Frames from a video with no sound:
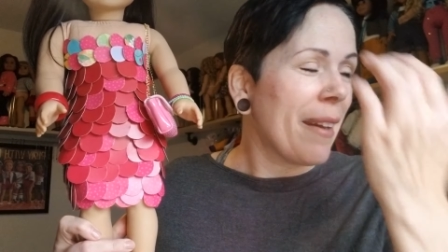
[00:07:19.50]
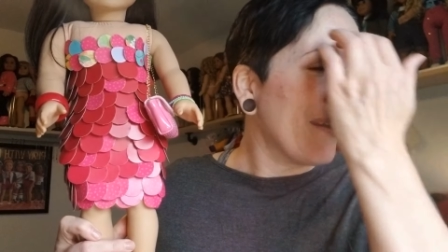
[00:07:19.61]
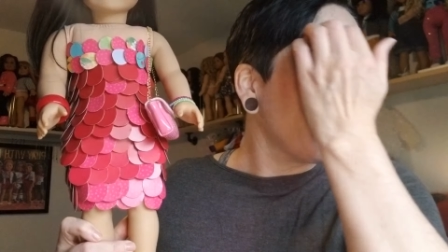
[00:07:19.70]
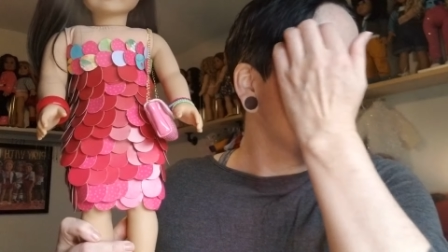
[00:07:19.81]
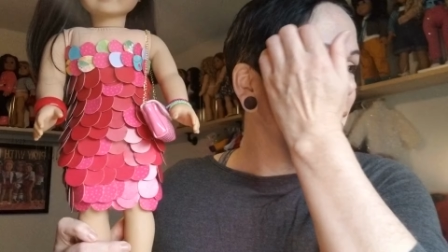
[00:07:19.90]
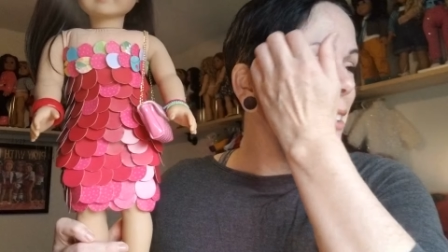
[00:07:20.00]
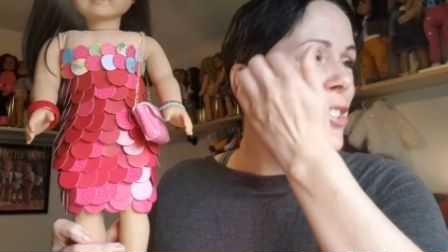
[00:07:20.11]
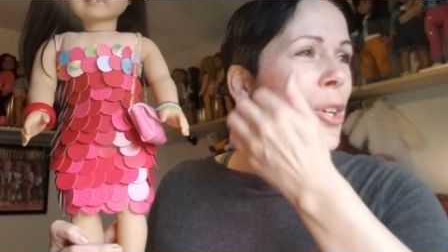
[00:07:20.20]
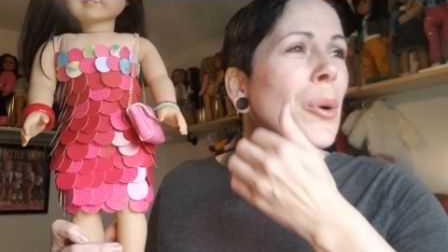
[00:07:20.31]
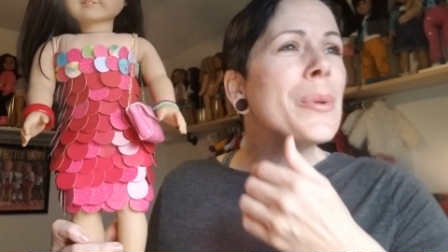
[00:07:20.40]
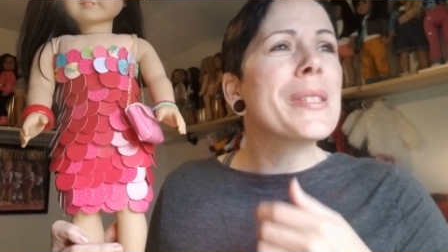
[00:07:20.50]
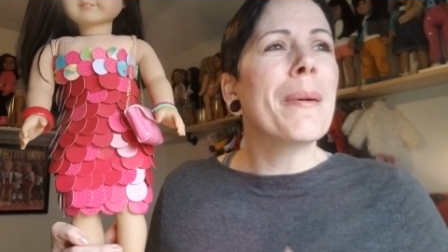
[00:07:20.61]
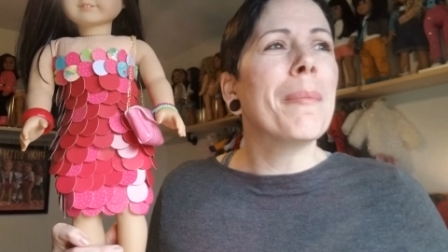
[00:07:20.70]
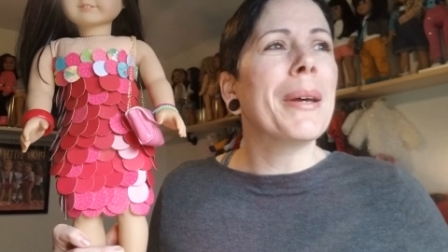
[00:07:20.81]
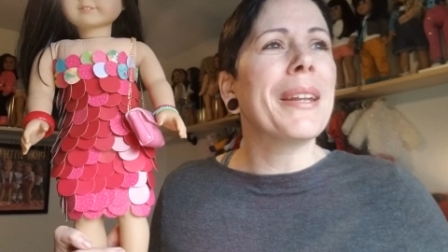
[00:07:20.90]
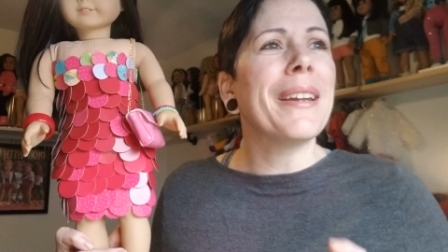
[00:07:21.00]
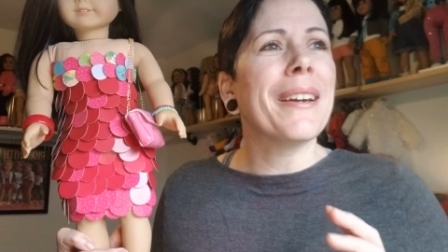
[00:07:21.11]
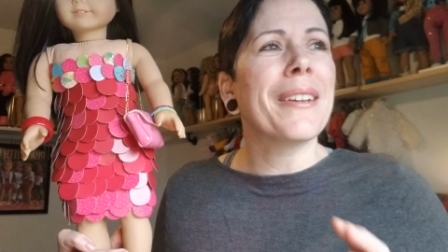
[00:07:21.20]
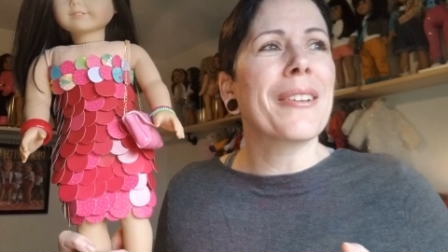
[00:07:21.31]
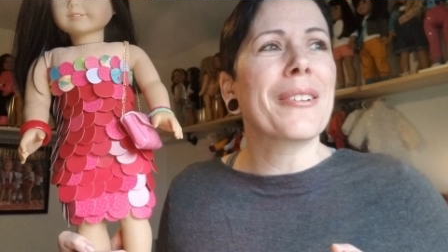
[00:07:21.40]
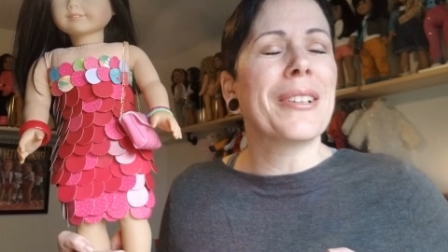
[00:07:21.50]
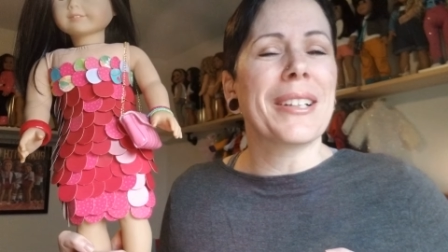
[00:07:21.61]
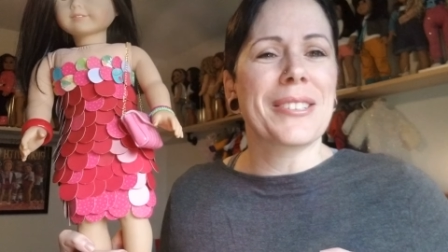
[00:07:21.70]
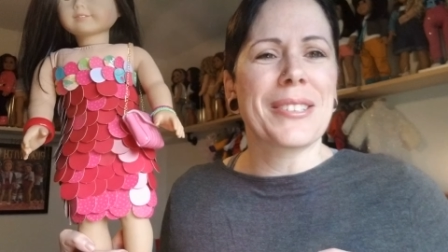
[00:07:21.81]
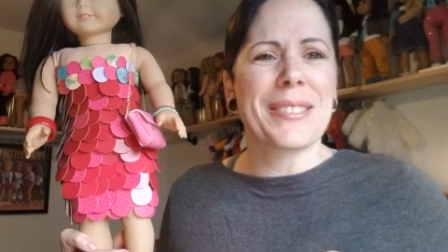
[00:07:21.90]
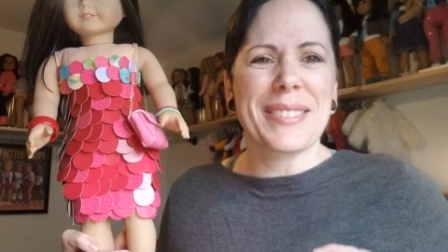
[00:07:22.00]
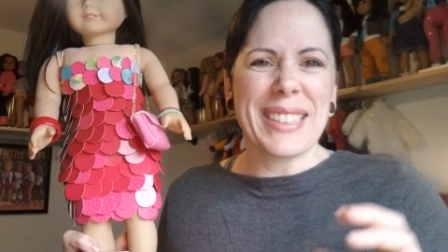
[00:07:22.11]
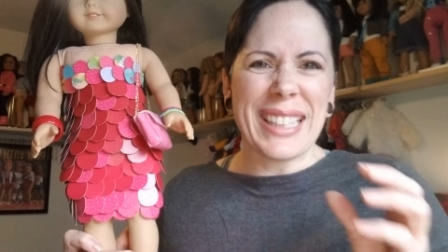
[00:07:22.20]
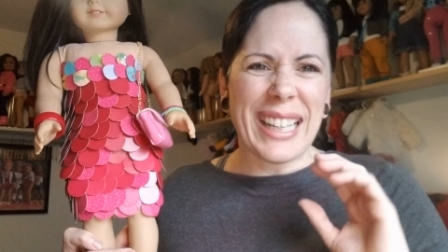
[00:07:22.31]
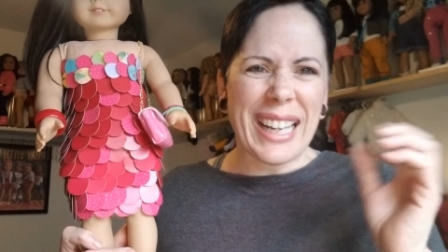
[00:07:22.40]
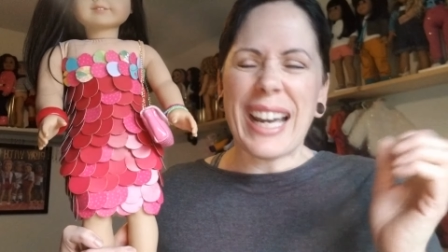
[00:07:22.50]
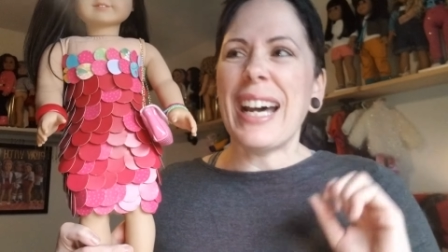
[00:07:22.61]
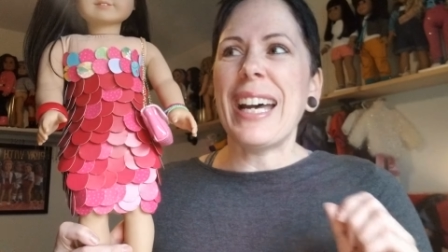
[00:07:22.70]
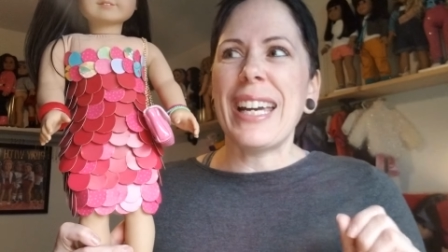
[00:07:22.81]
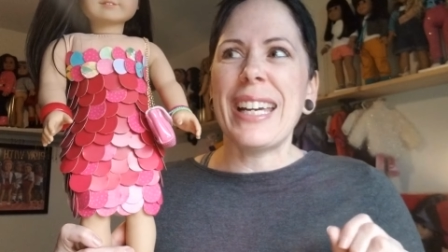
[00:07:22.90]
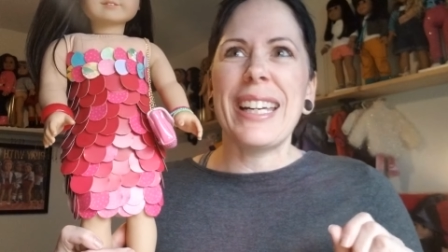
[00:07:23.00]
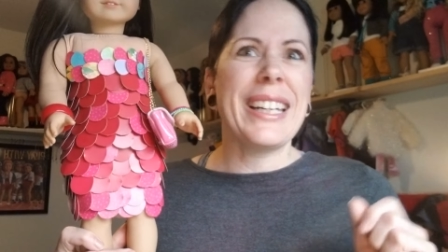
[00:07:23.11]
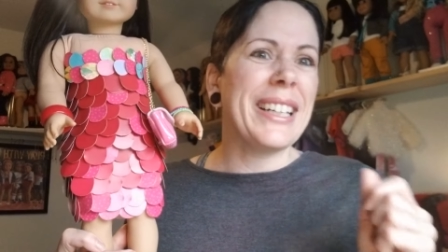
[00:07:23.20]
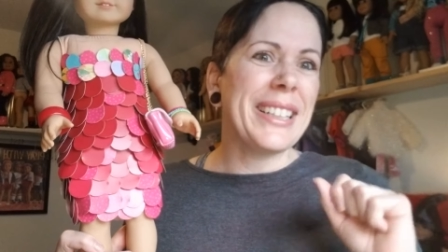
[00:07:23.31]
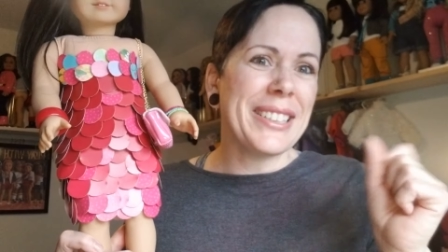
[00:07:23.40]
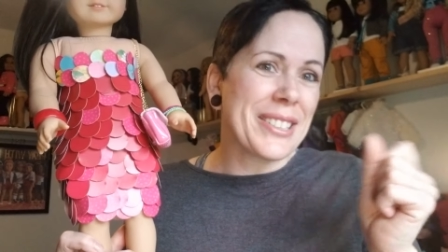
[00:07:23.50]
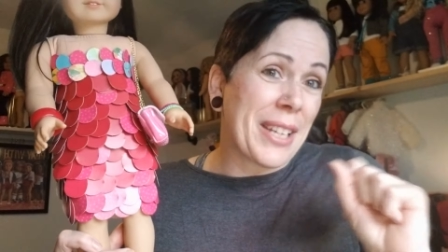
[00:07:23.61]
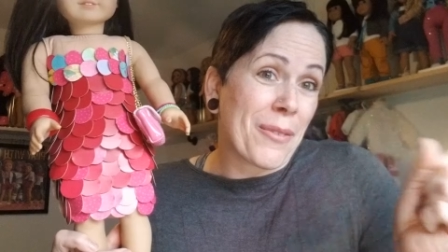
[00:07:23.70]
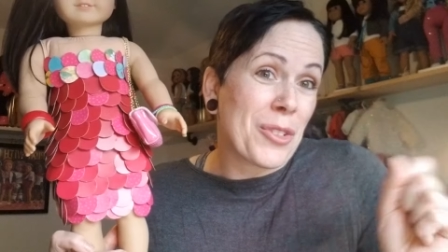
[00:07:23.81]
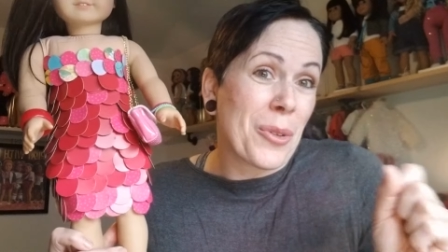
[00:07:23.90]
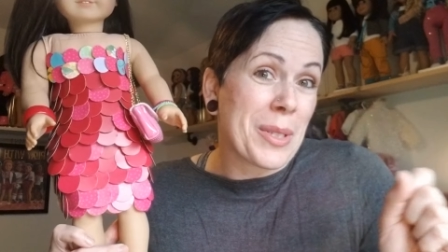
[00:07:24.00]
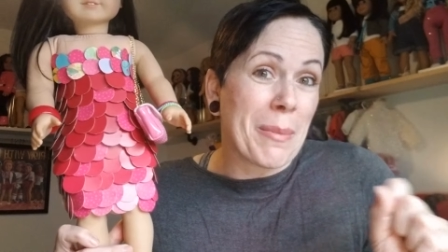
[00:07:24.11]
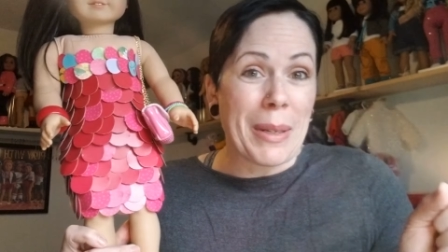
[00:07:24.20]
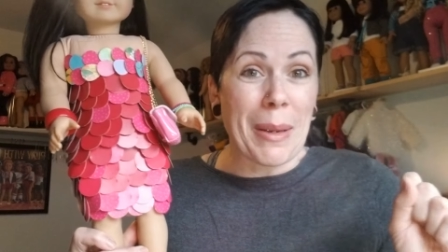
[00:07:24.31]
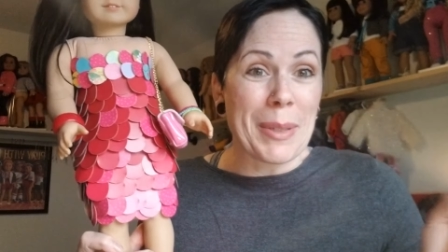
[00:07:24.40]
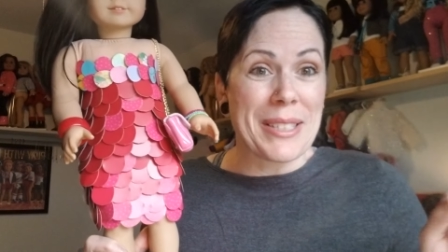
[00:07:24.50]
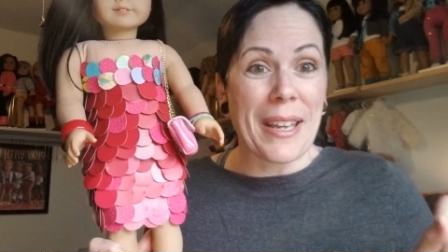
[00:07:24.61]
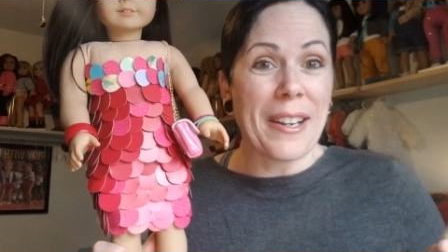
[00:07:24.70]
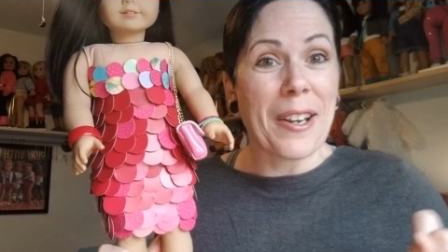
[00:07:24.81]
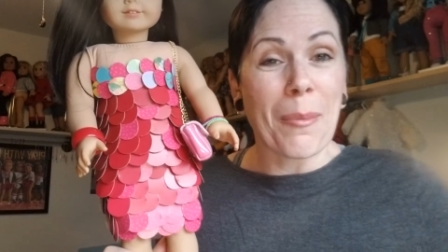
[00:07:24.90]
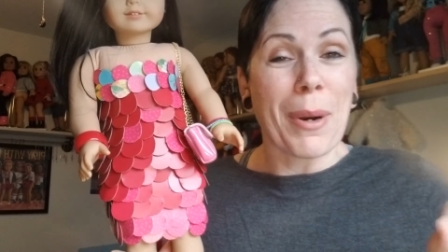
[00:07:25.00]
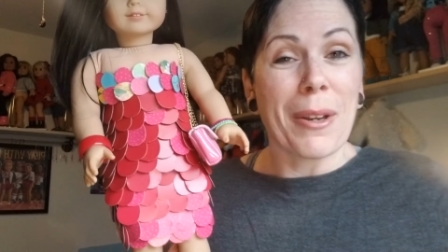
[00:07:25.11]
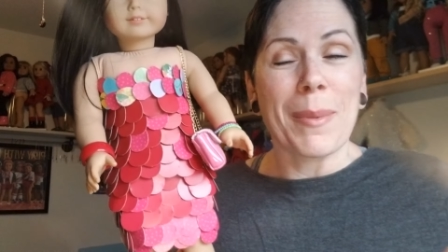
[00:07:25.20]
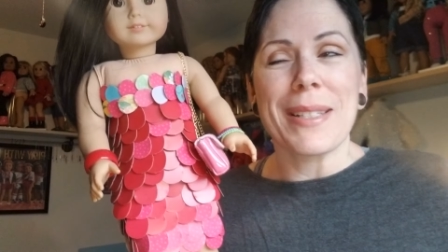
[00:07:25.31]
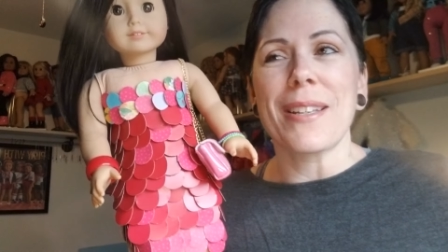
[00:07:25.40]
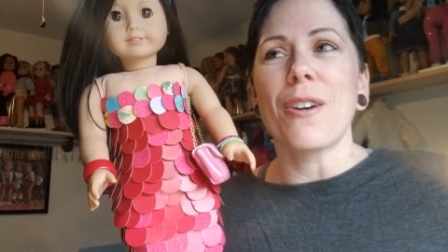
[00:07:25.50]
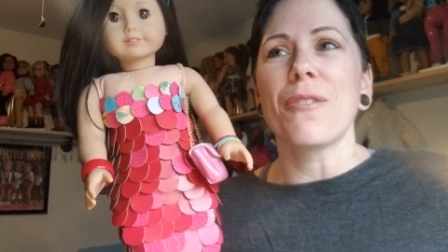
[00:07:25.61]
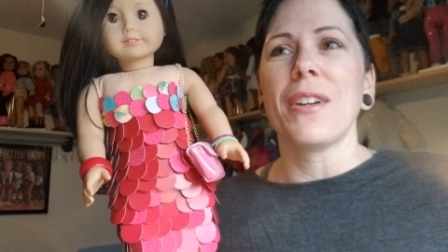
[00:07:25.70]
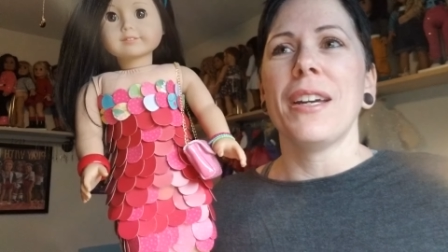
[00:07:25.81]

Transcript: and I showed somebody another collector because I was like, I just have to show somebody. I'm excited and I'm proud of myself.